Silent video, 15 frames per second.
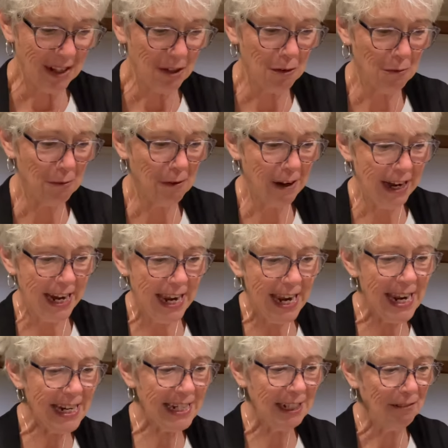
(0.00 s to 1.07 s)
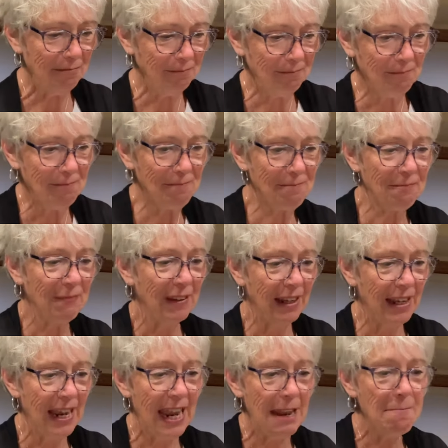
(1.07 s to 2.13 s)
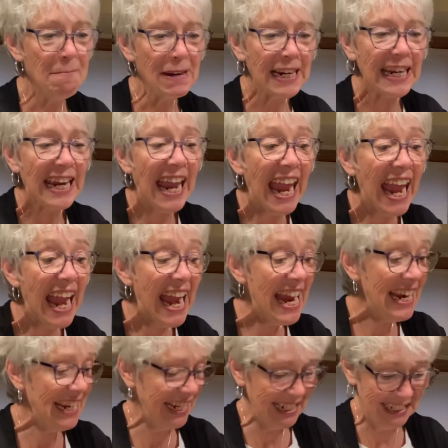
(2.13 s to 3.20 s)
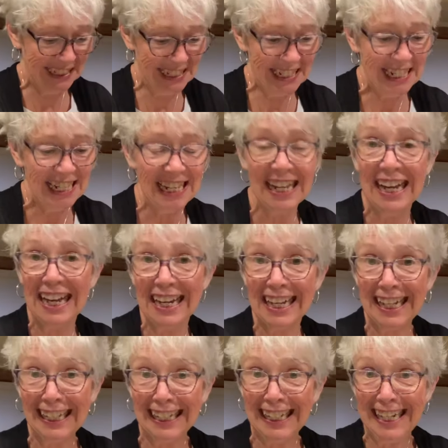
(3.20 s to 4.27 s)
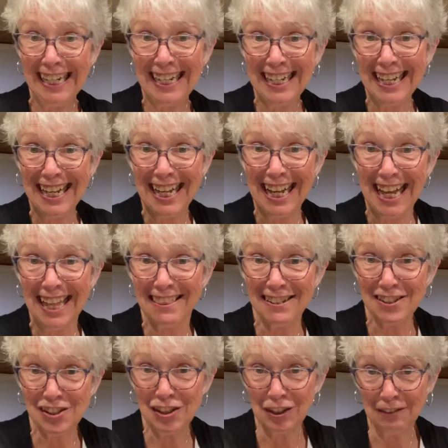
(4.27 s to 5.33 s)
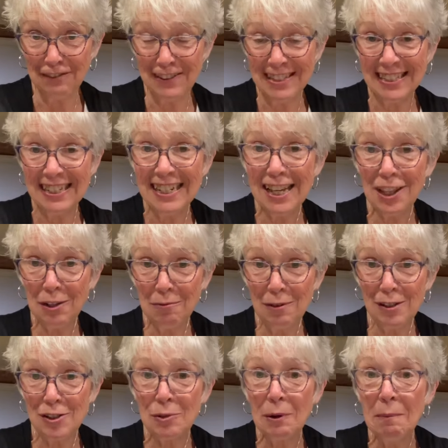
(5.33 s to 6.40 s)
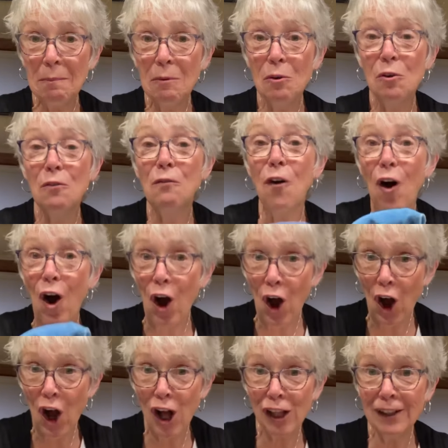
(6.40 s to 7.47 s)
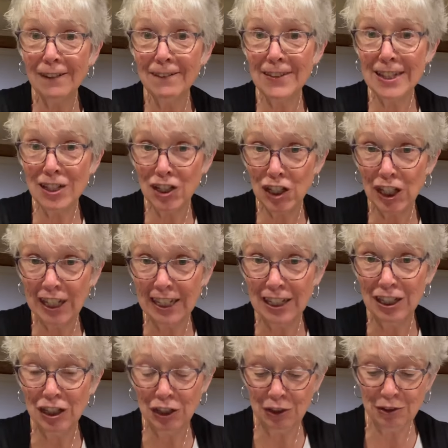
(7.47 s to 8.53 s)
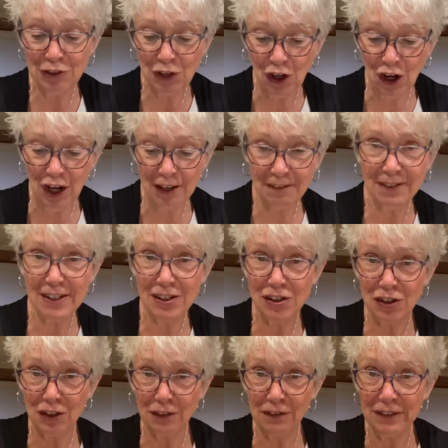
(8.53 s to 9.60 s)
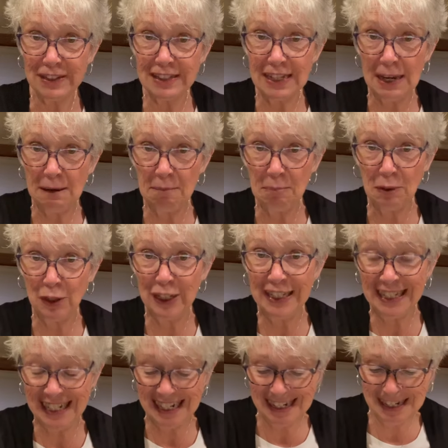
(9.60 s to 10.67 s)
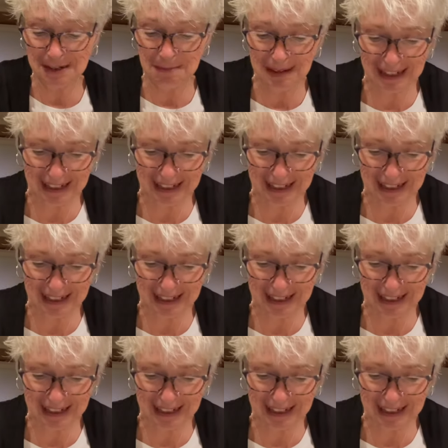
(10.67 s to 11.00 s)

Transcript: rag and mechanically clean the surface. In other words, remove all of the chicken juice off the surface and put it into my